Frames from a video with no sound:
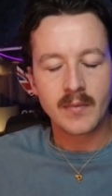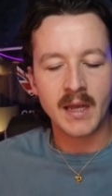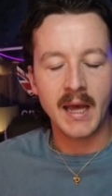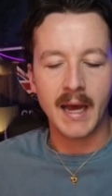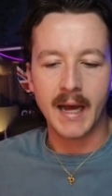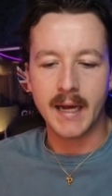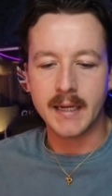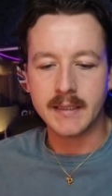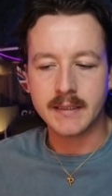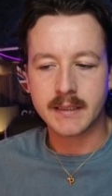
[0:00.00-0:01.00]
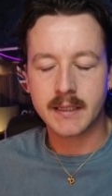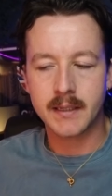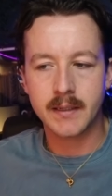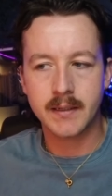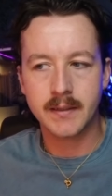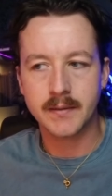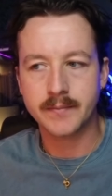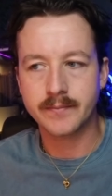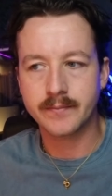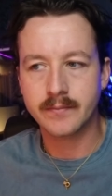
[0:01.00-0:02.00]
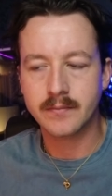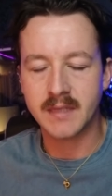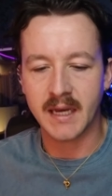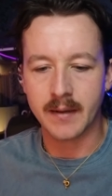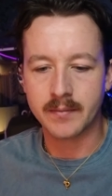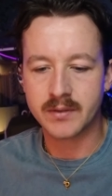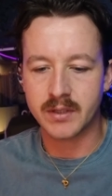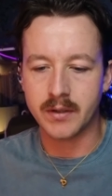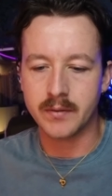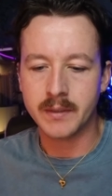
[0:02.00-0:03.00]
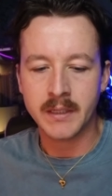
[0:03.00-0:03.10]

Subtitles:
And yeah, so